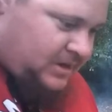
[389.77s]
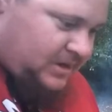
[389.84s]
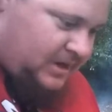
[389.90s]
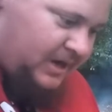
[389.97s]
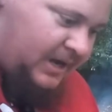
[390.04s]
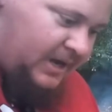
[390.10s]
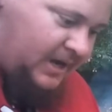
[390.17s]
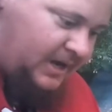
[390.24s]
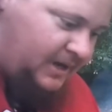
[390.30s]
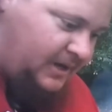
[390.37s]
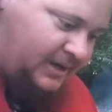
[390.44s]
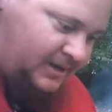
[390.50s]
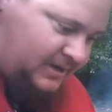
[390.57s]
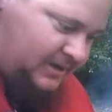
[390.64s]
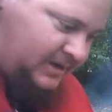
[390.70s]

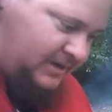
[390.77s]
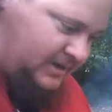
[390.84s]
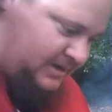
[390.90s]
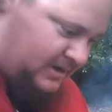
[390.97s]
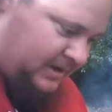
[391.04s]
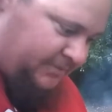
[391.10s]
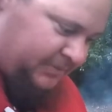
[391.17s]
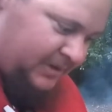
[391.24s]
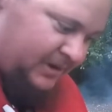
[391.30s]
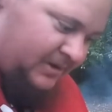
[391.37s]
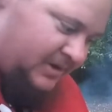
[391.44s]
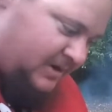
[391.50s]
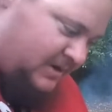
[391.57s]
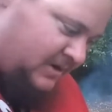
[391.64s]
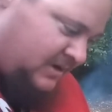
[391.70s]

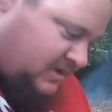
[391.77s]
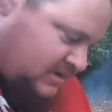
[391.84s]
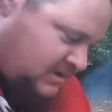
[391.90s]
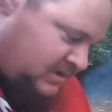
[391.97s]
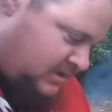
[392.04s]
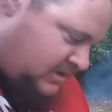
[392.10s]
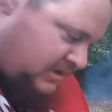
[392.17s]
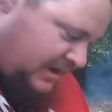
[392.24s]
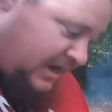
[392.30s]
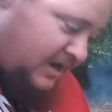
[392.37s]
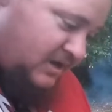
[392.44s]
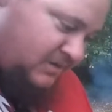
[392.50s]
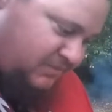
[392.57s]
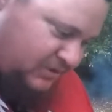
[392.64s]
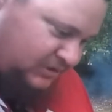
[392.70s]
Uploaded an In
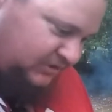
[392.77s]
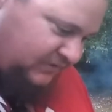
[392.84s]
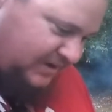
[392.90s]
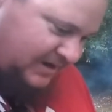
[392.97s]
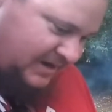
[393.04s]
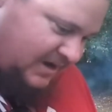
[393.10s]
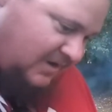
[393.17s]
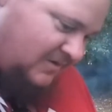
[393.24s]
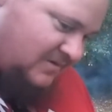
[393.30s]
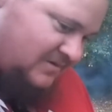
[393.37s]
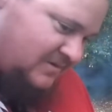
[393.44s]
the Bush video.